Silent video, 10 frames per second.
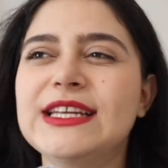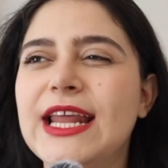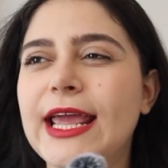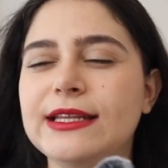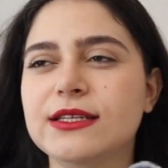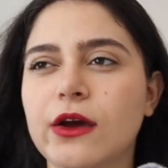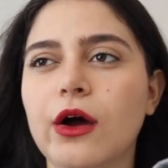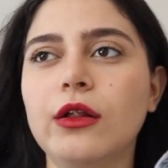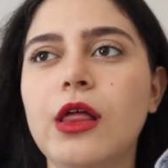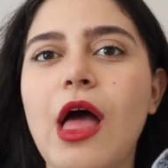An it
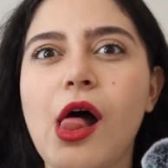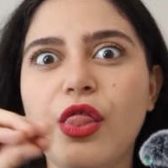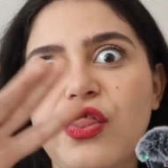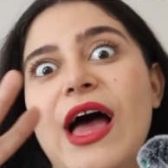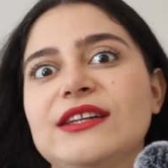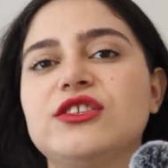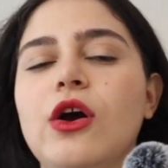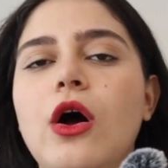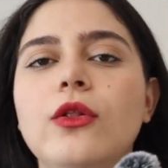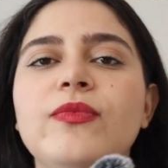girl, that
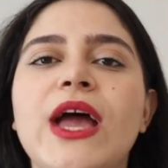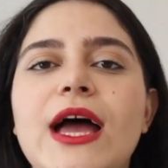girl.